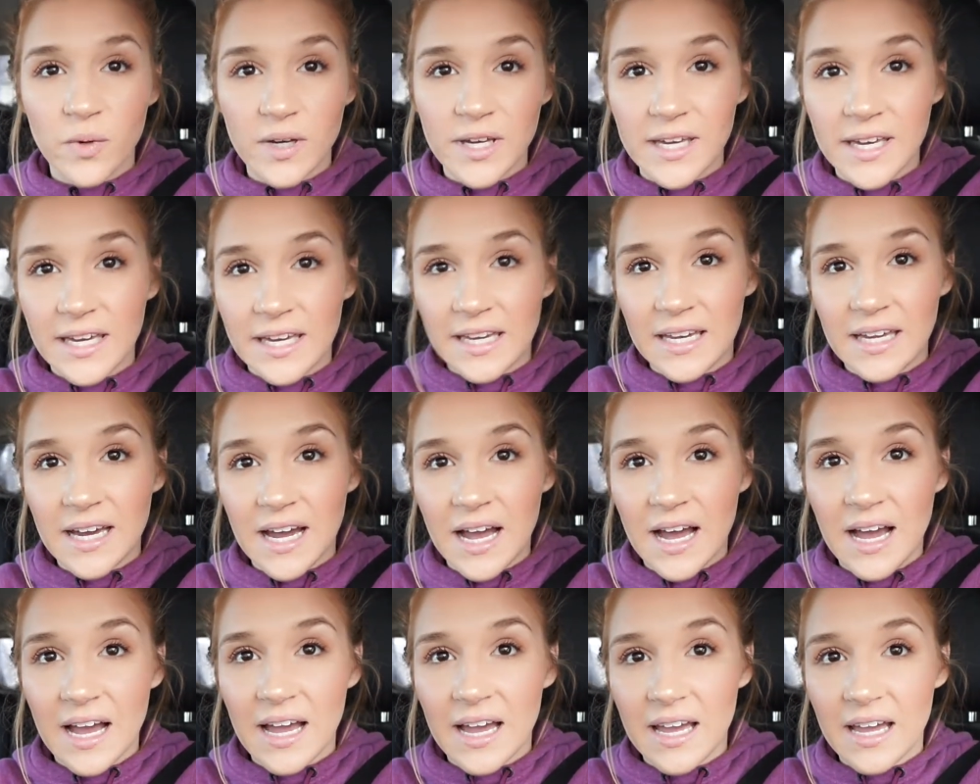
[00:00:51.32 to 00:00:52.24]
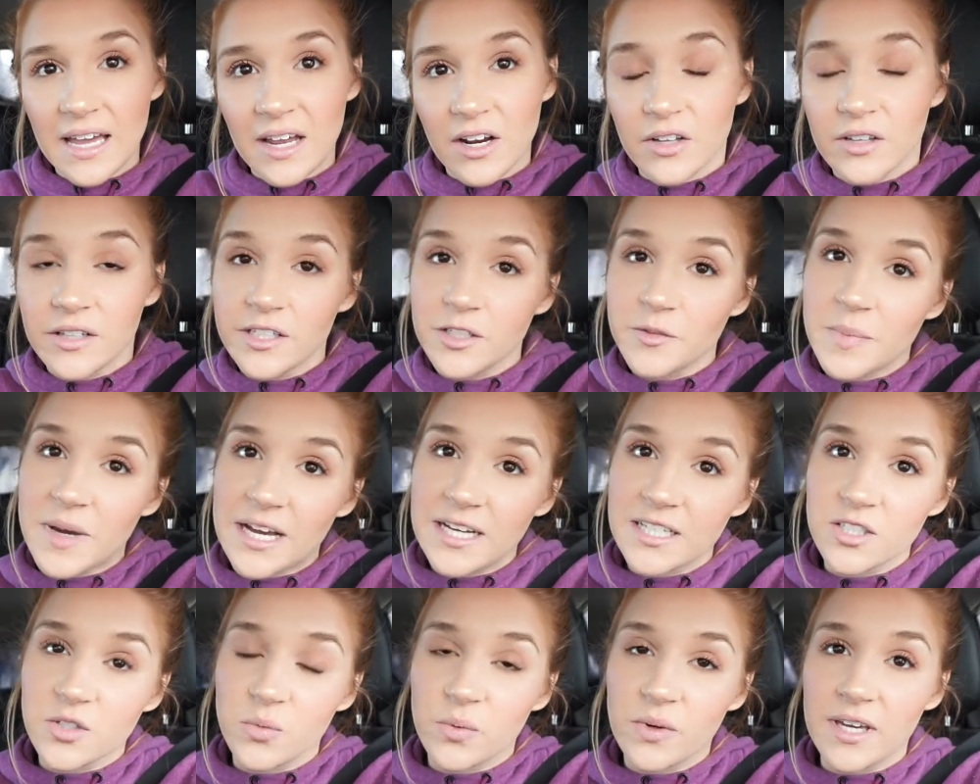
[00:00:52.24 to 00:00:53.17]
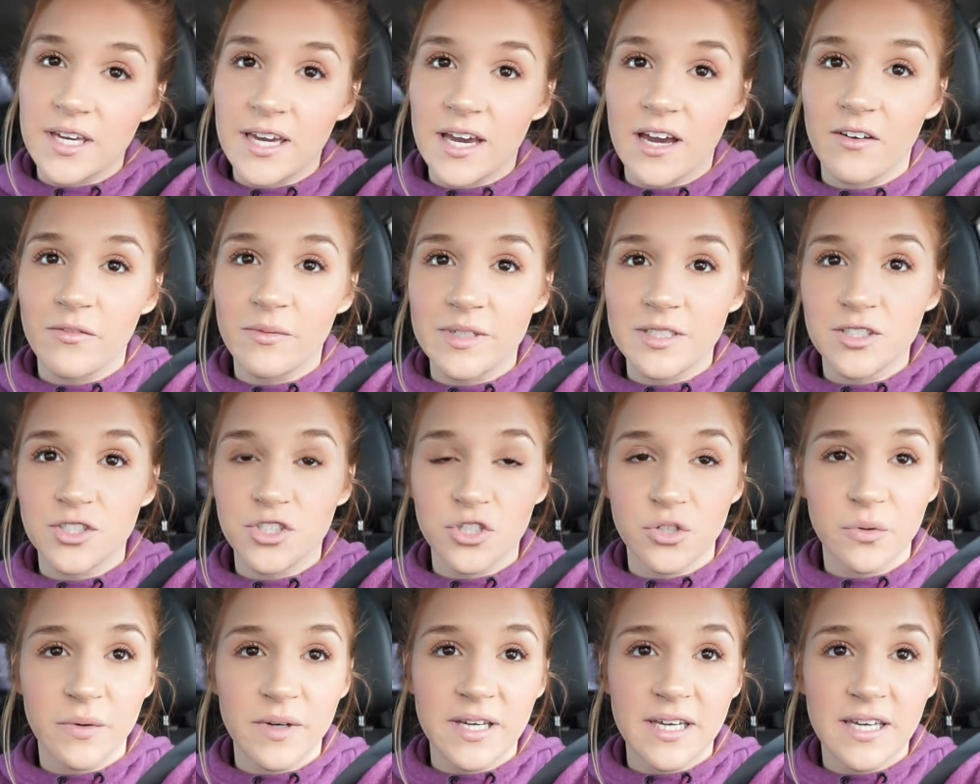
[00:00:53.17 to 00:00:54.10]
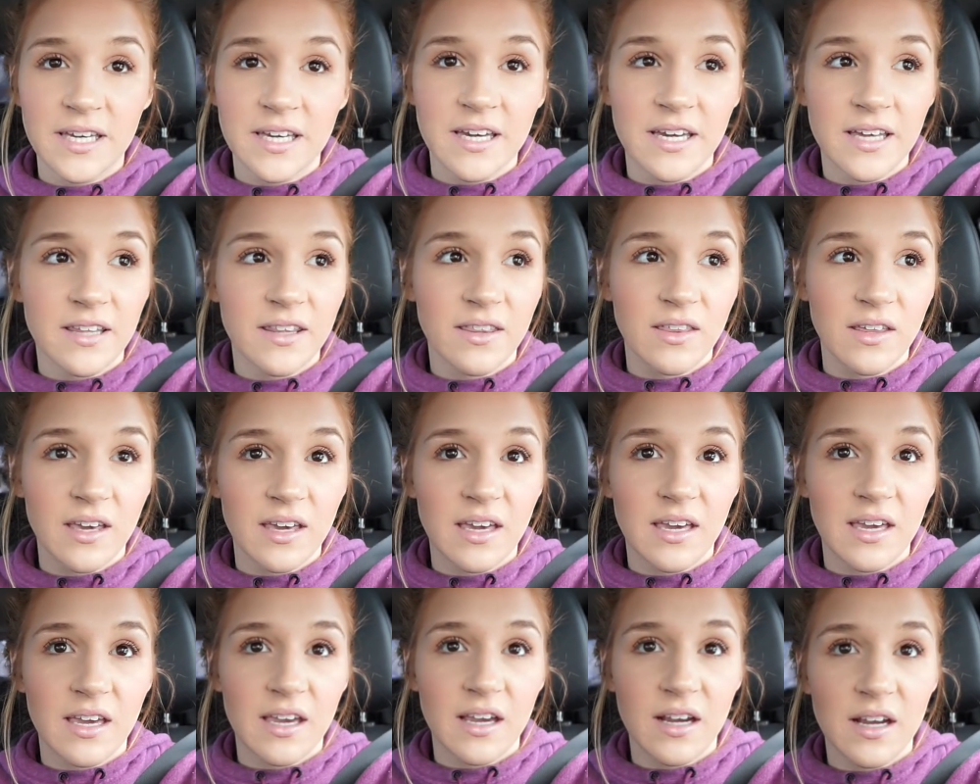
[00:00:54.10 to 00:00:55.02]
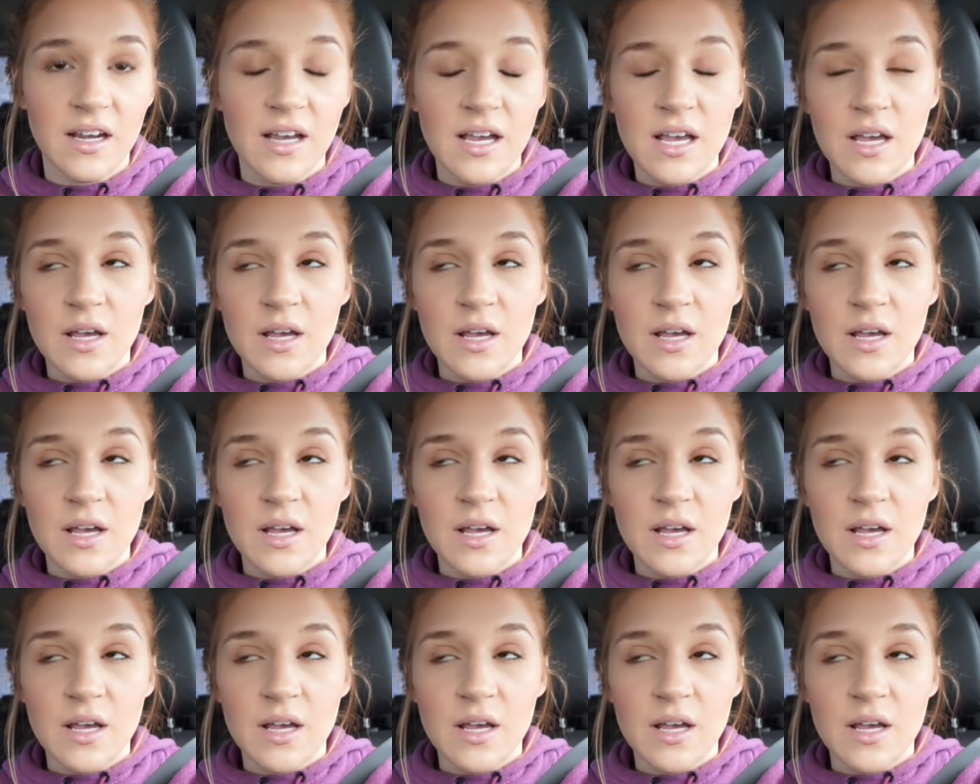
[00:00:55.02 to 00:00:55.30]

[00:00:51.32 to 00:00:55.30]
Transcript: week, I or this past week, I've been doing the